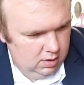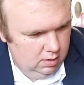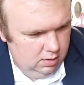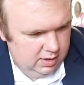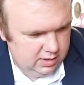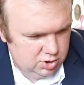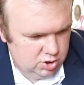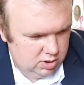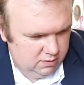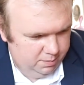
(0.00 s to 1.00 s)
Nice
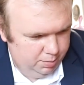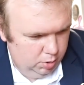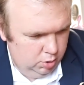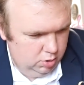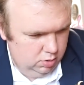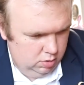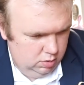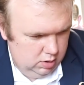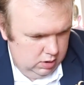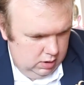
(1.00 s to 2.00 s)
shade of
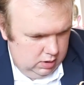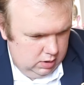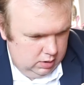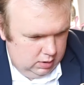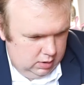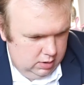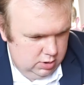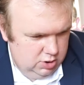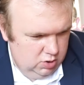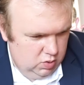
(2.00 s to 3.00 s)
blue, not
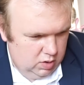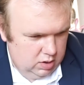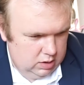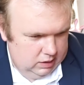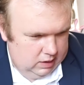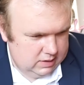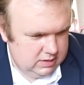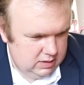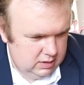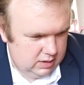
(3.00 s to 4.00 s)
too
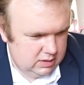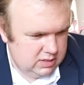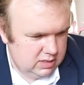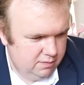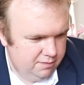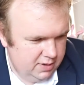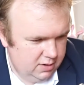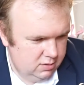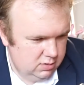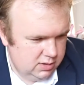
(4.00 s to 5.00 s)
glossy like some
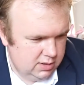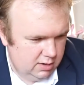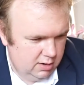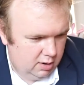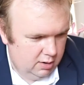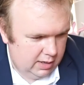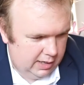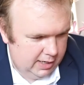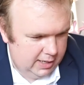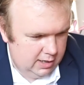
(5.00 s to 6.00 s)
figures. They are
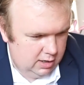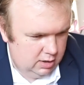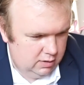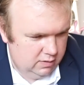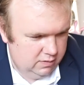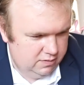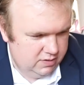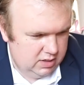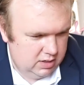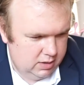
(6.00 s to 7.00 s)
kind of
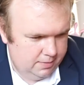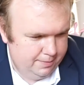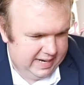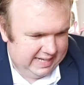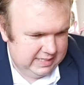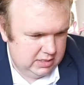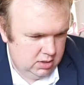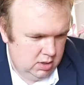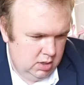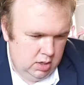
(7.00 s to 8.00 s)
matte,
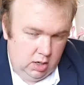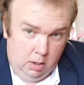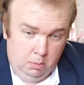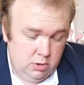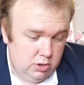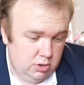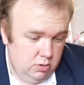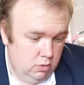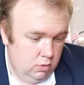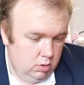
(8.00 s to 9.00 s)
which is
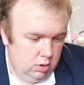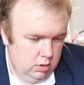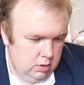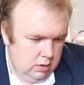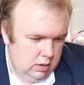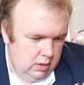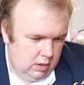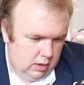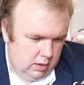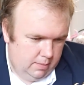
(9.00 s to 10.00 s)
cool.
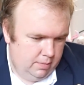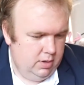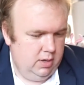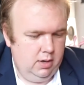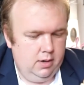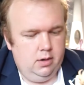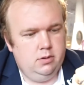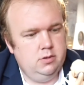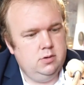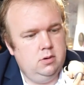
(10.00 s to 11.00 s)
But yeah,
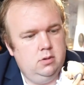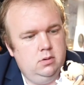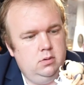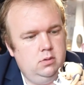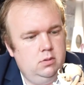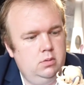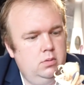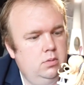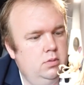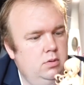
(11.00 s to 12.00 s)

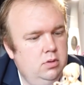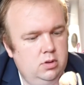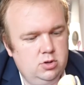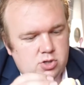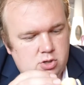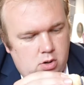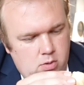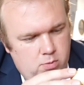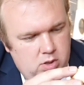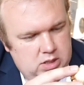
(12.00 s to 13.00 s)
so there's
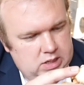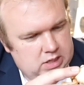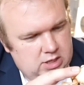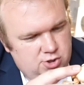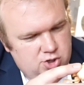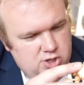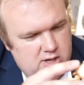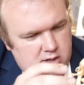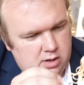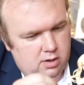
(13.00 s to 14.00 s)
not really any
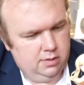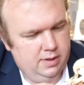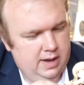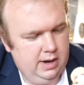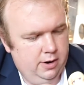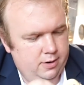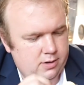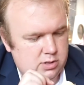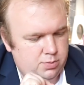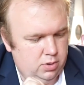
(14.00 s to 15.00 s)
shading on the hair.
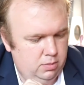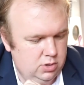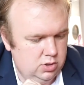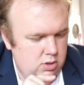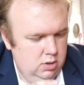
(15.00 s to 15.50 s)
It's pretty much